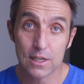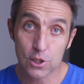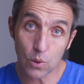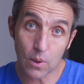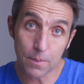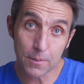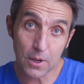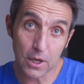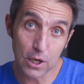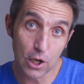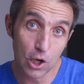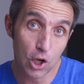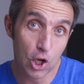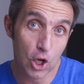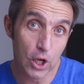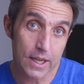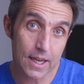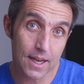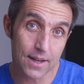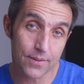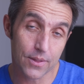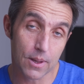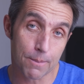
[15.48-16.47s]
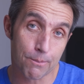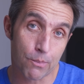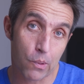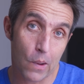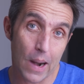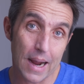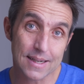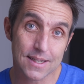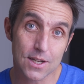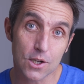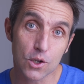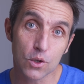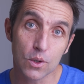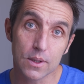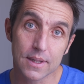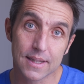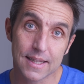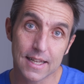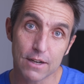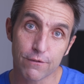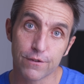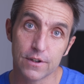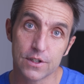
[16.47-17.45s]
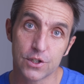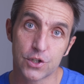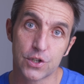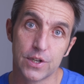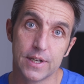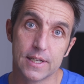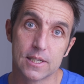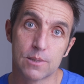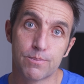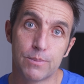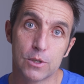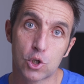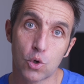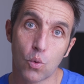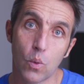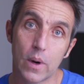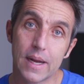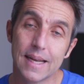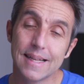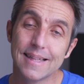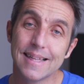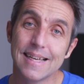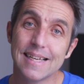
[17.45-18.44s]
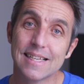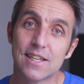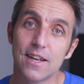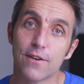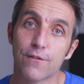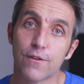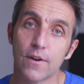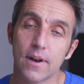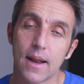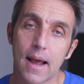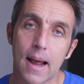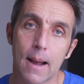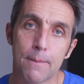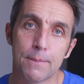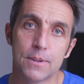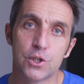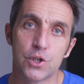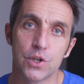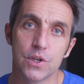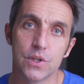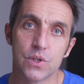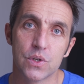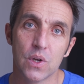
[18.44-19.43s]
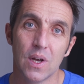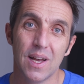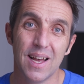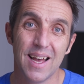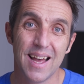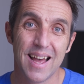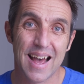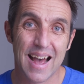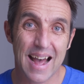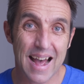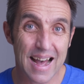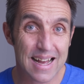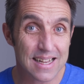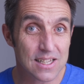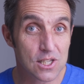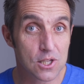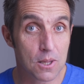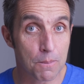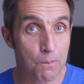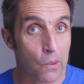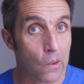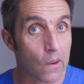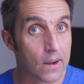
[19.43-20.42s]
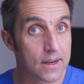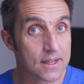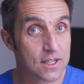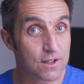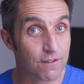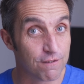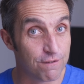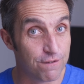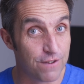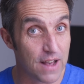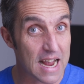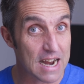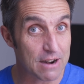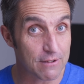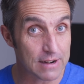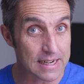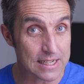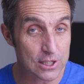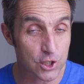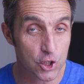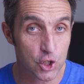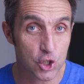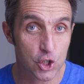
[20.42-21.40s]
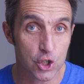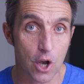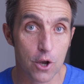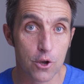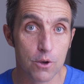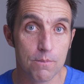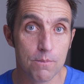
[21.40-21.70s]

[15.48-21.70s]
So I'm going to look at the practical differences between these different apertures as the price varies so